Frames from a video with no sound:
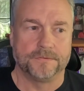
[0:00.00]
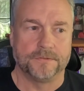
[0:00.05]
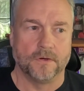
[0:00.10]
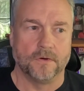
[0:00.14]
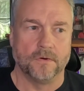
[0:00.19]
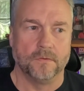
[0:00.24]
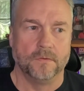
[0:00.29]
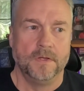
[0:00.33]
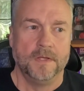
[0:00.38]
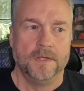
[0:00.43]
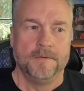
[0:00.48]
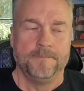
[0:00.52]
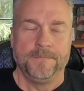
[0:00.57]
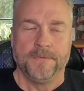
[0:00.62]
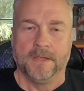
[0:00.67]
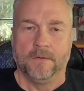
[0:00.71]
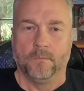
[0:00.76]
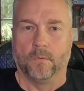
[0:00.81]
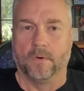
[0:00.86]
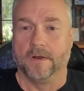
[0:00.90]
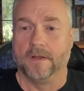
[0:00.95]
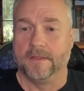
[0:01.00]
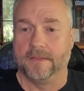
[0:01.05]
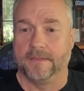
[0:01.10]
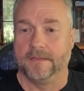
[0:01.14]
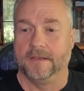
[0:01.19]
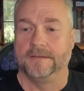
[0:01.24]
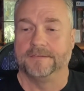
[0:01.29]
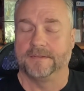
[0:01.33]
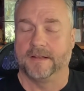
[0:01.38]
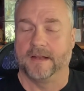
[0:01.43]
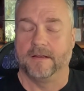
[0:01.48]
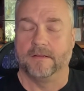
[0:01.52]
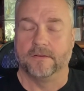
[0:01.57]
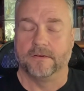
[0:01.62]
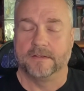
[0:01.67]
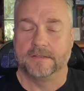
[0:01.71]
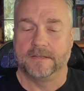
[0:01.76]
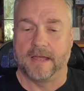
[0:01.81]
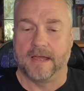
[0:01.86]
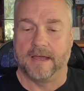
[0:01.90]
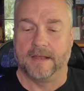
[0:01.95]
So one of the things that I
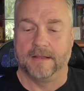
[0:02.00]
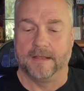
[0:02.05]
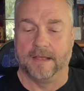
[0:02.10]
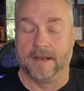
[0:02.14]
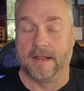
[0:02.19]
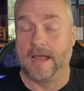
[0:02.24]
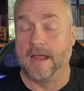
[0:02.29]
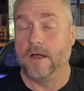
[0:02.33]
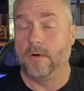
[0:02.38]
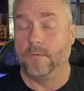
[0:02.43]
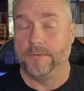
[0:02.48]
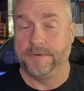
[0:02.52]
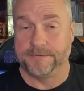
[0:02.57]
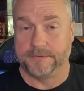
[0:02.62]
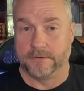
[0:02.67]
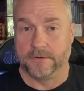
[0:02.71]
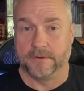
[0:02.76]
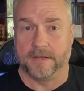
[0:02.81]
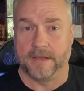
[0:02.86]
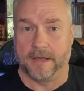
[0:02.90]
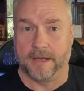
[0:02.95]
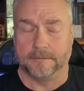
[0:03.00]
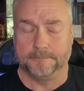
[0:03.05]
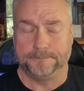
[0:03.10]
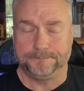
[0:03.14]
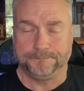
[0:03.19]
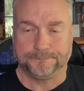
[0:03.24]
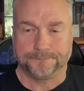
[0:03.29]
looked at, and I always look at,